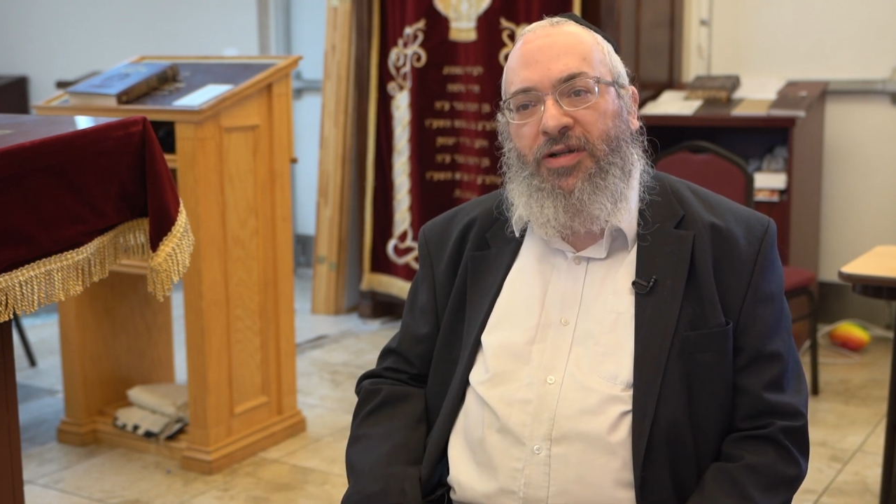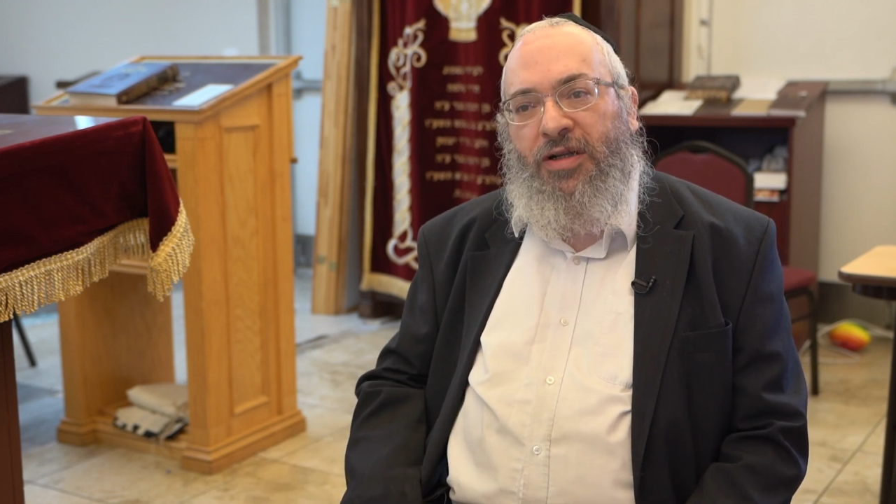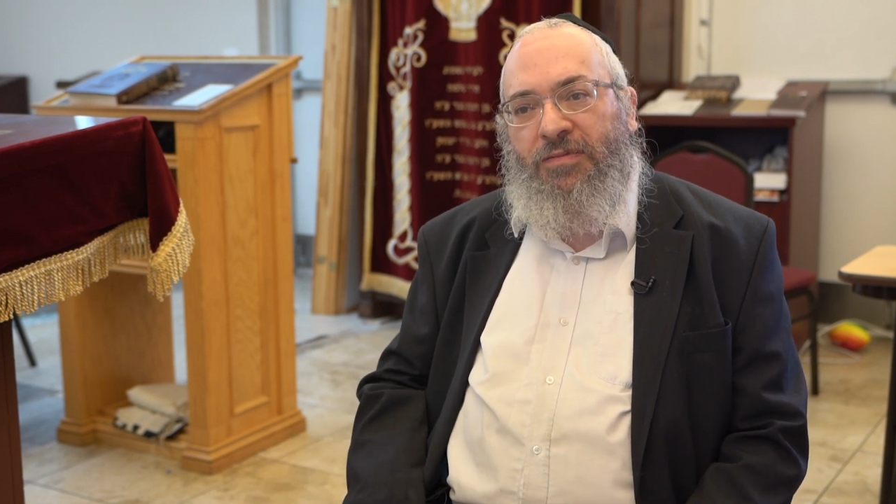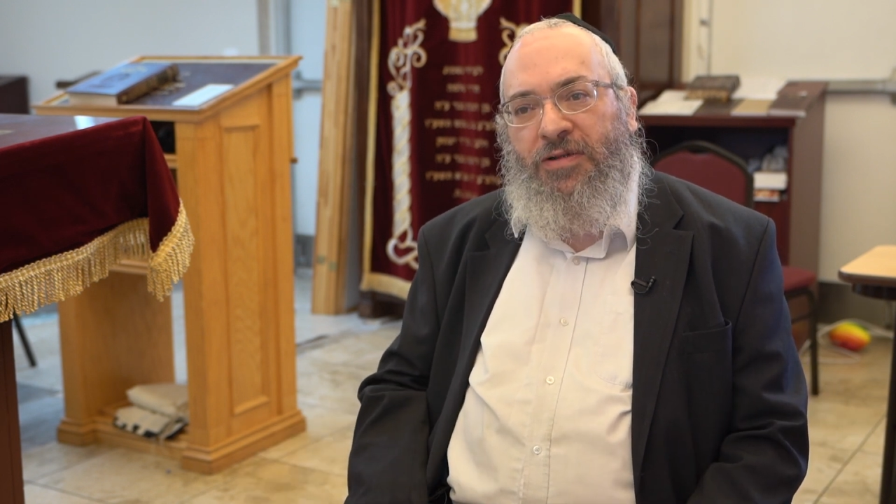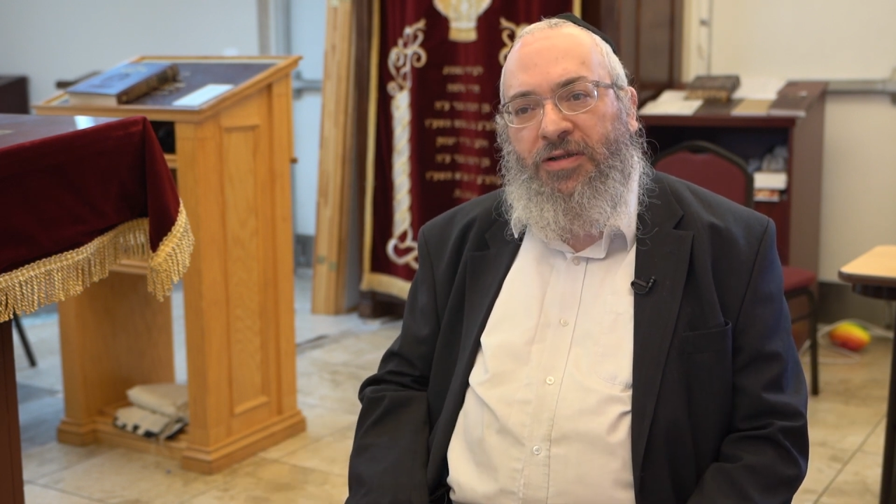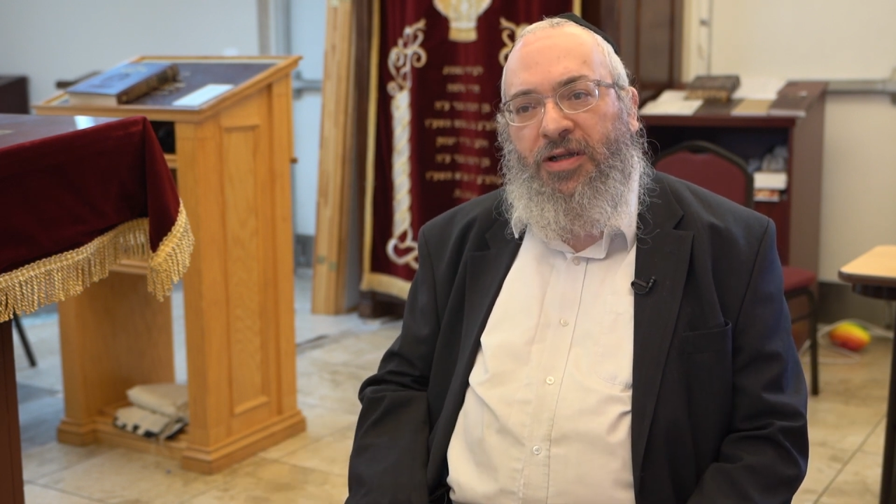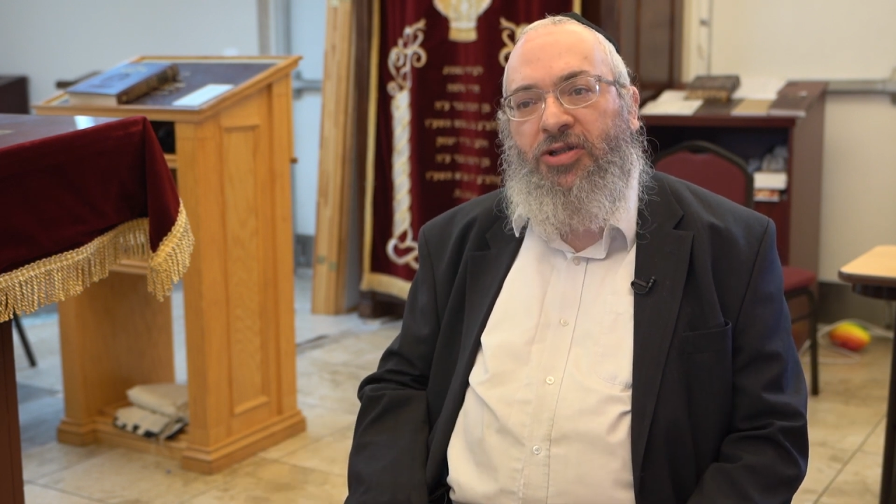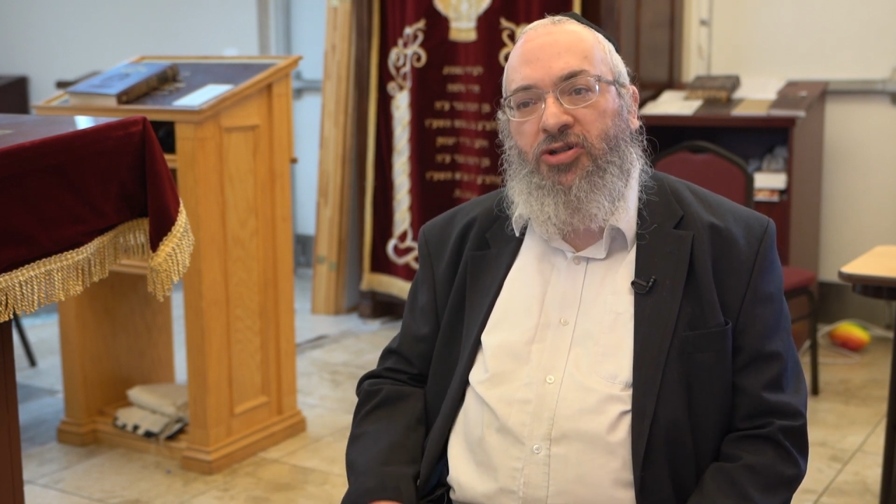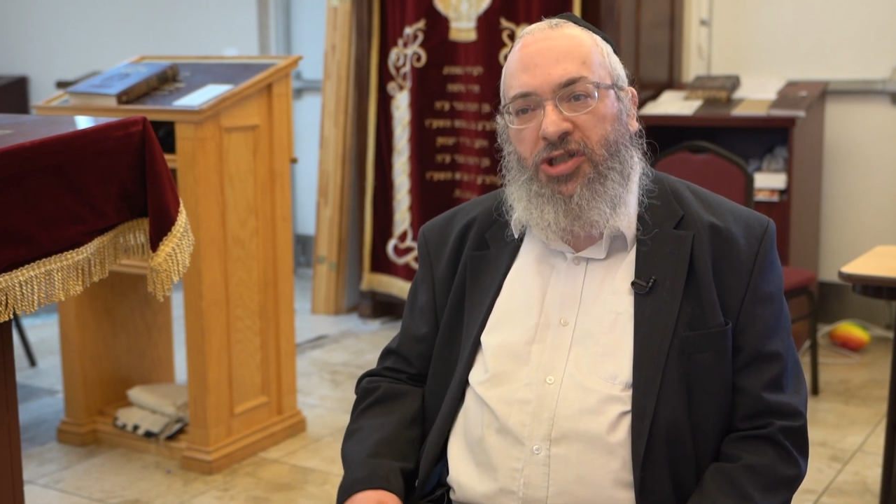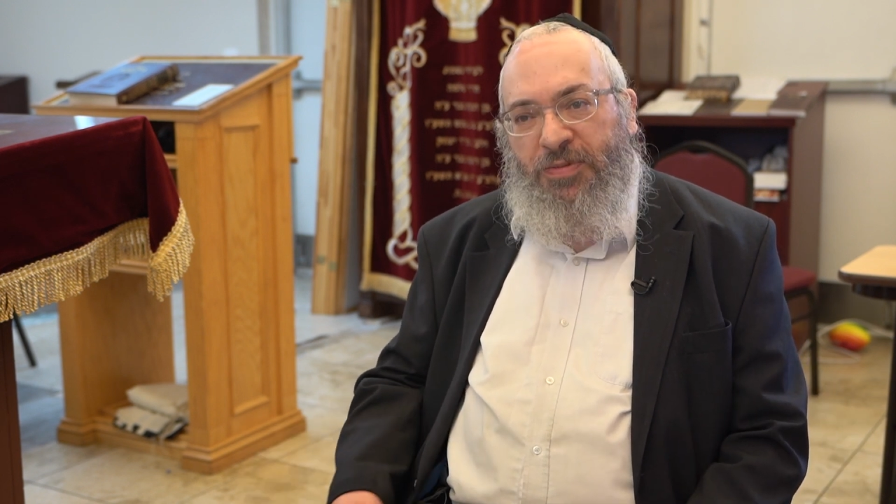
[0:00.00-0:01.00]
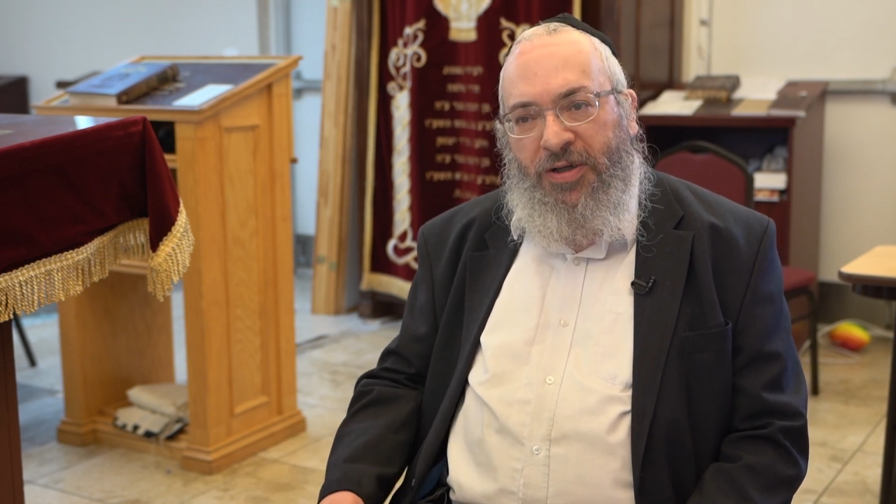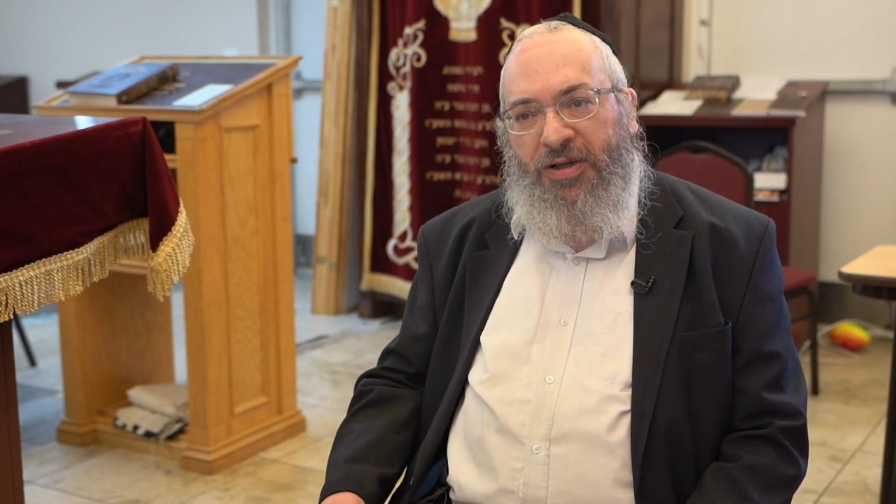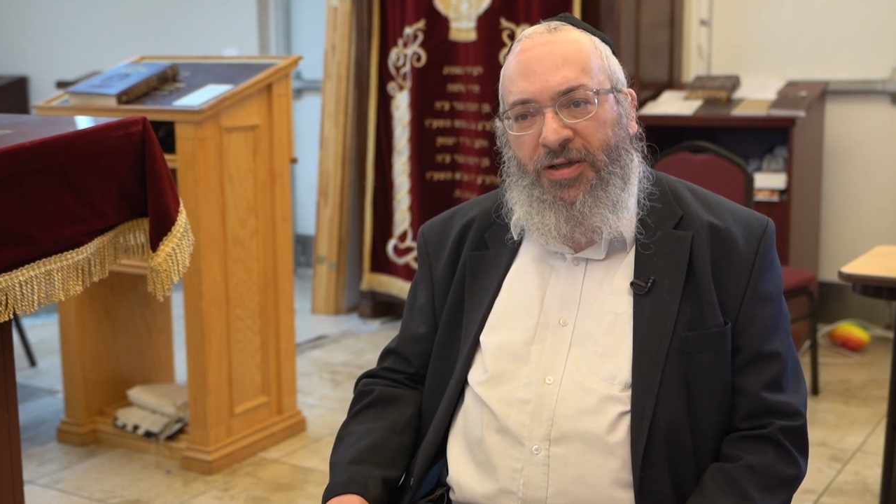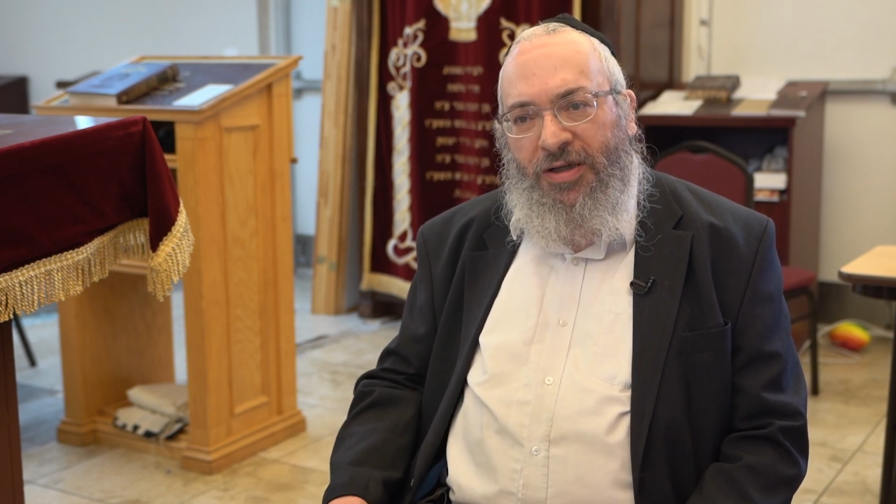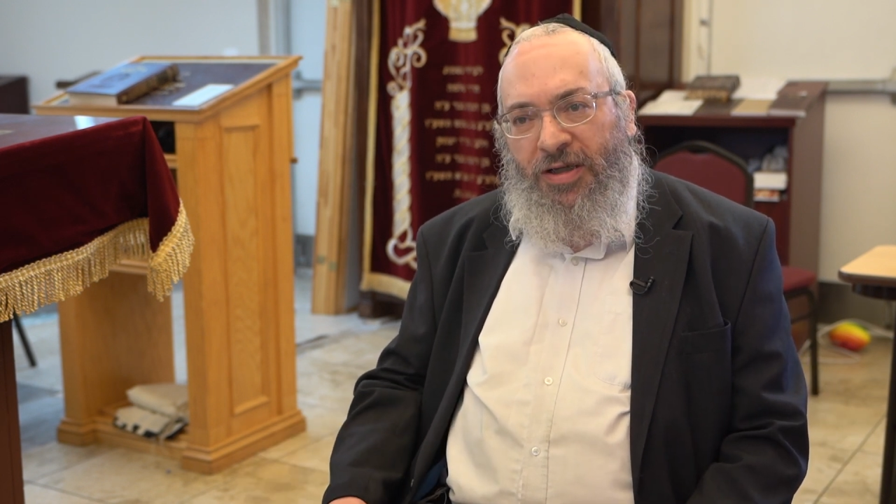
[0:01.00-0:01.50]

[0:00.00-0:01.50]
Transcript: Gilbert, and he took smicha,